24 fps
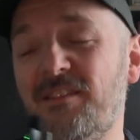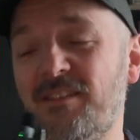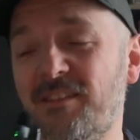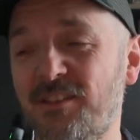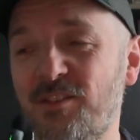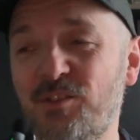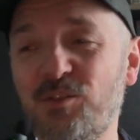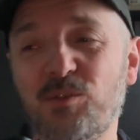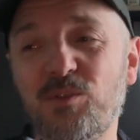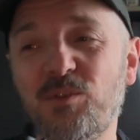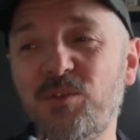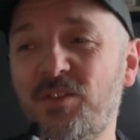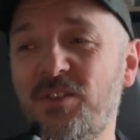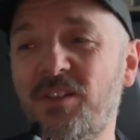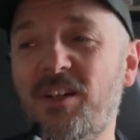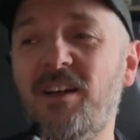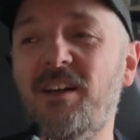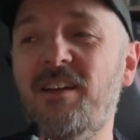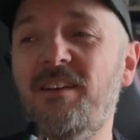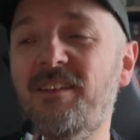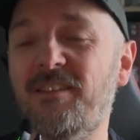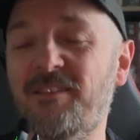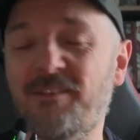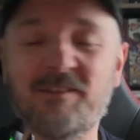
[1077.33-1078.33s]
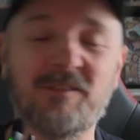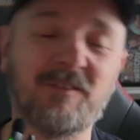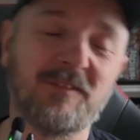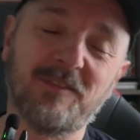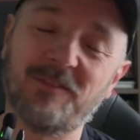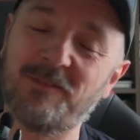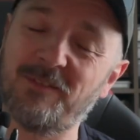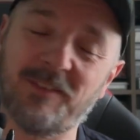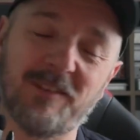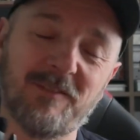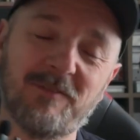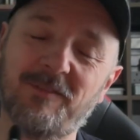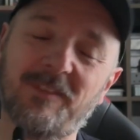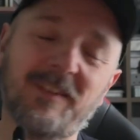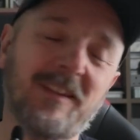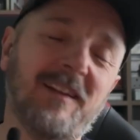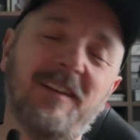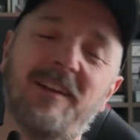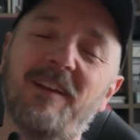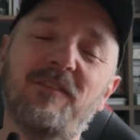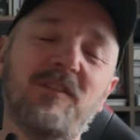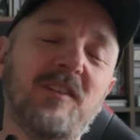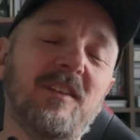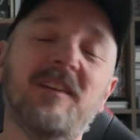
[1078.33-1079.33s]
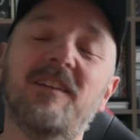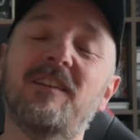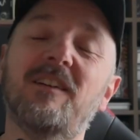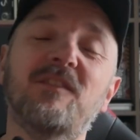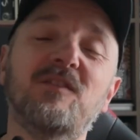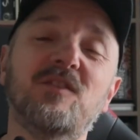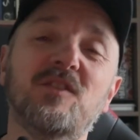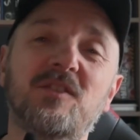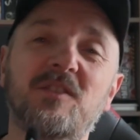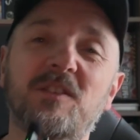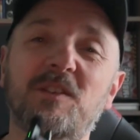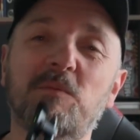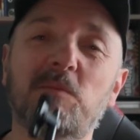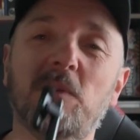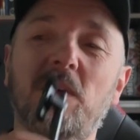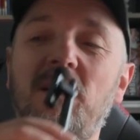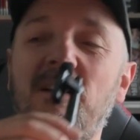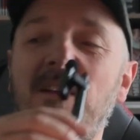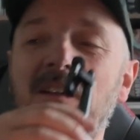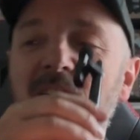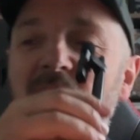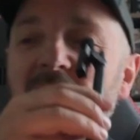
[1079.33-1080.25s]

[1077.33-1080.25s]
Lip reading: sort of and everything I've just explained.